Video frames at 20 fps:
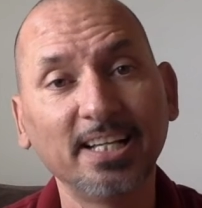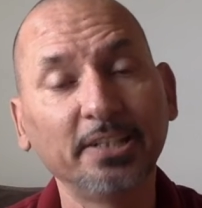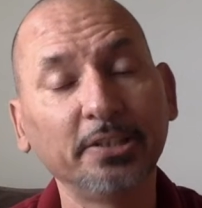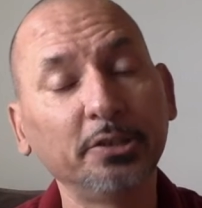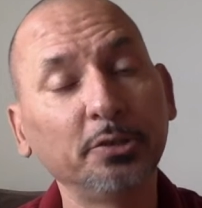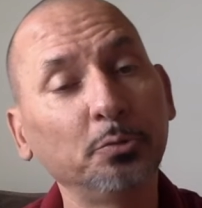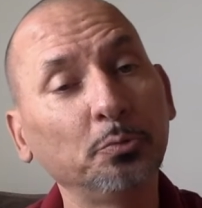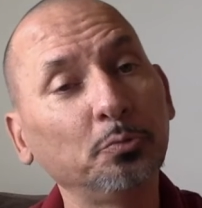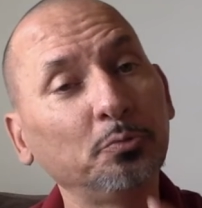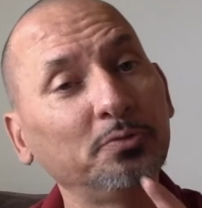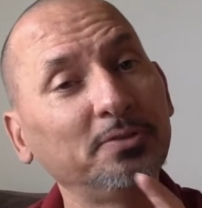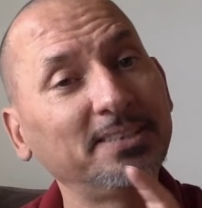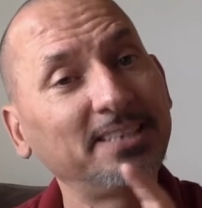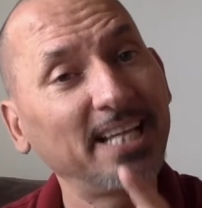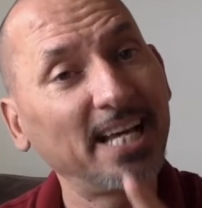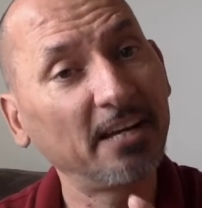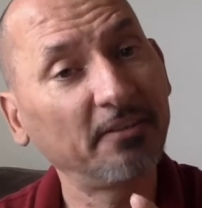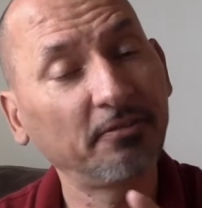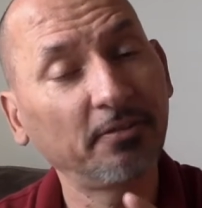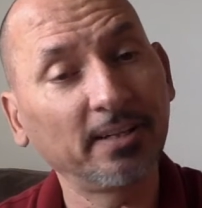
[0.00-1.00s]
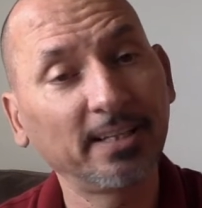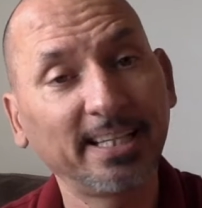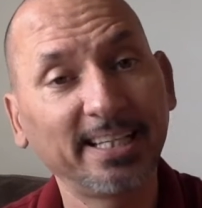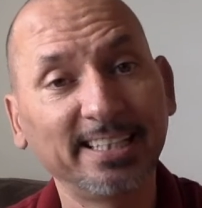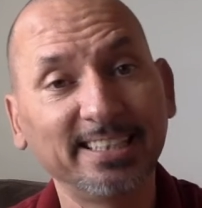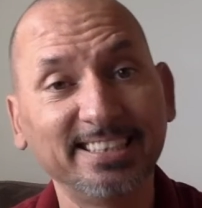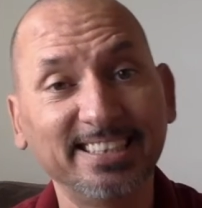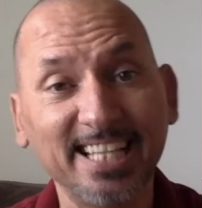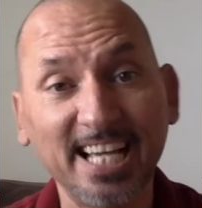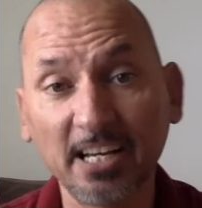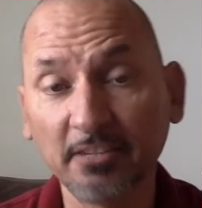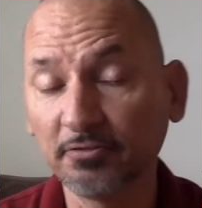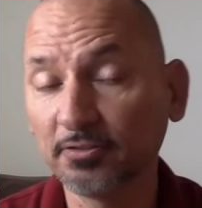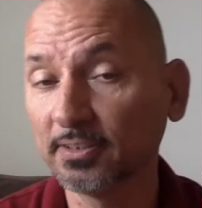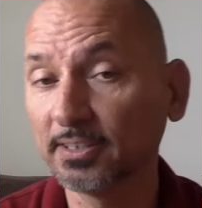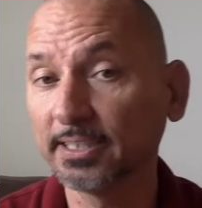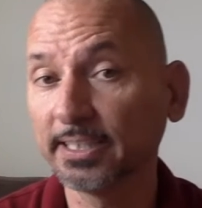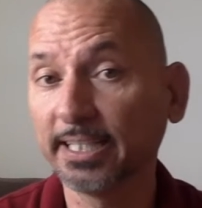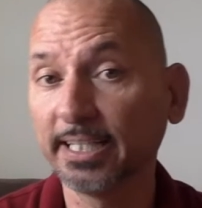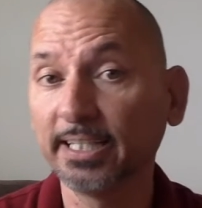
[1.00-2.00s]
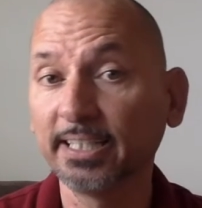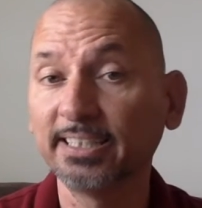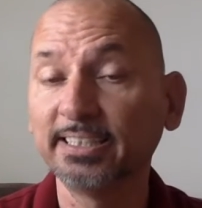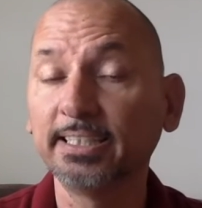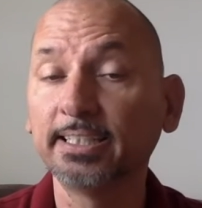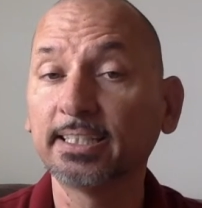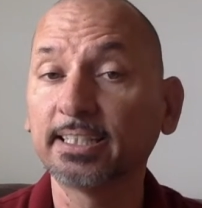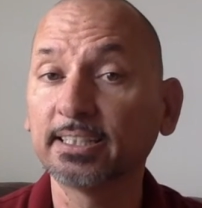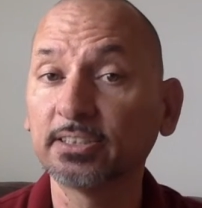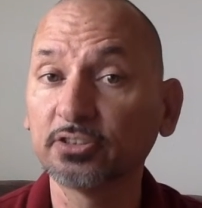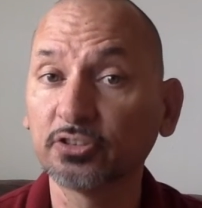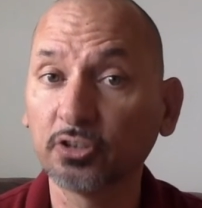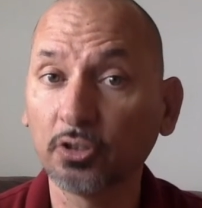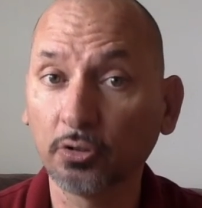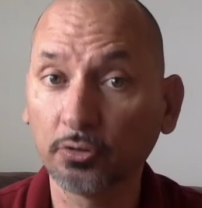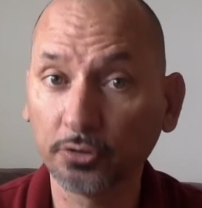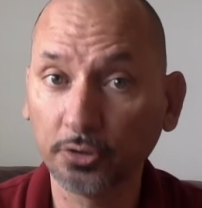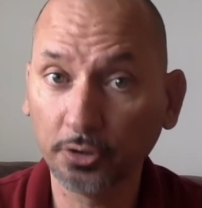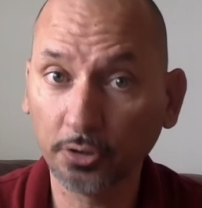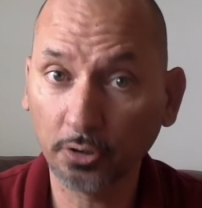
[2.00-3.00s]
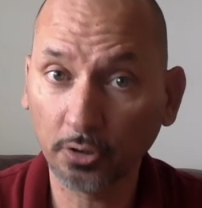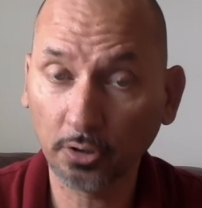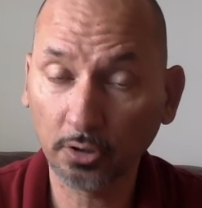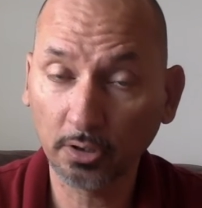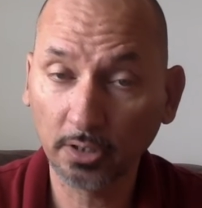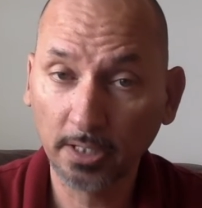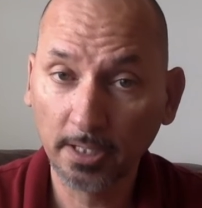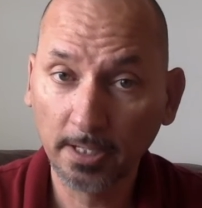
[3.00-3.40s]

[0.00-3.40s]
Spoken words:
you definitely need to consult your